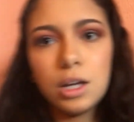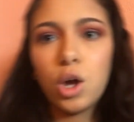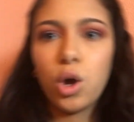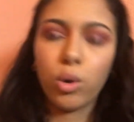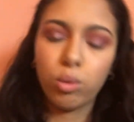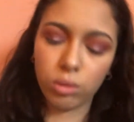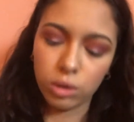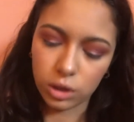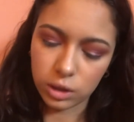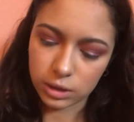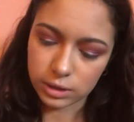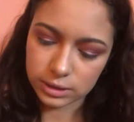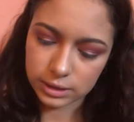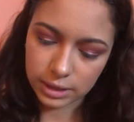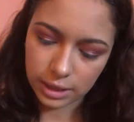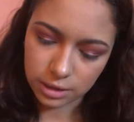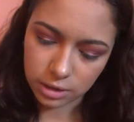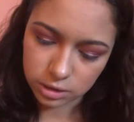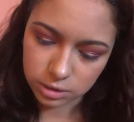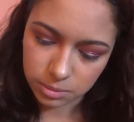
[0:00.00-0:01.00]
whole look
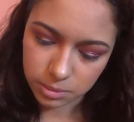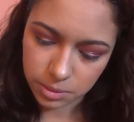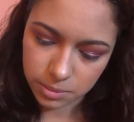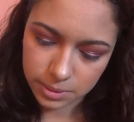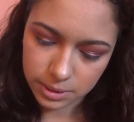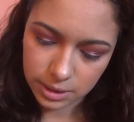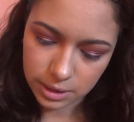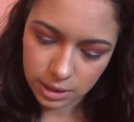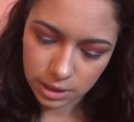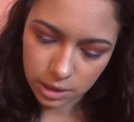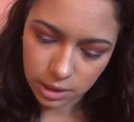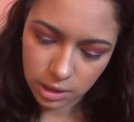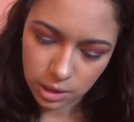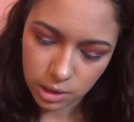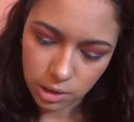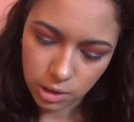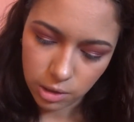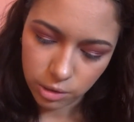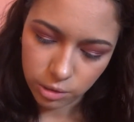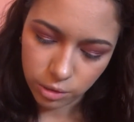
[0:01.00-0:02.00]
together. So I'm going to be
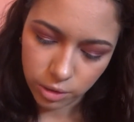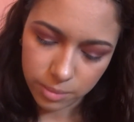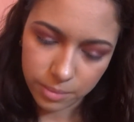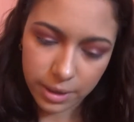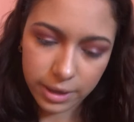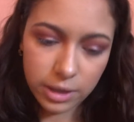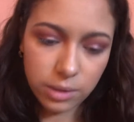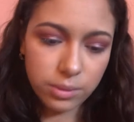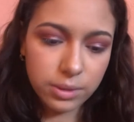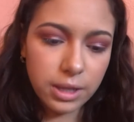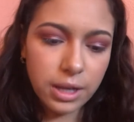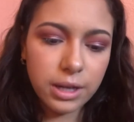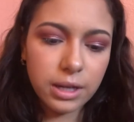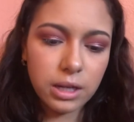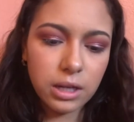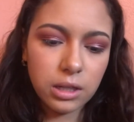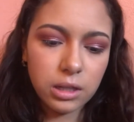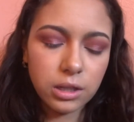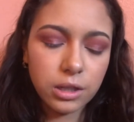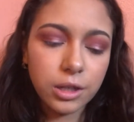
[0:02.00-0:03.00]
going back in with that
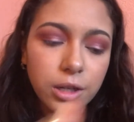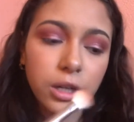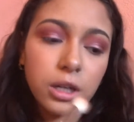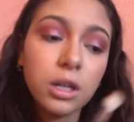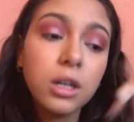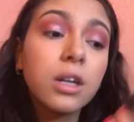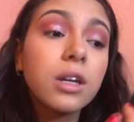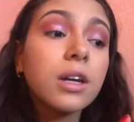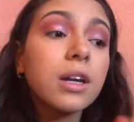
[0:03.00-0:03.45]
color and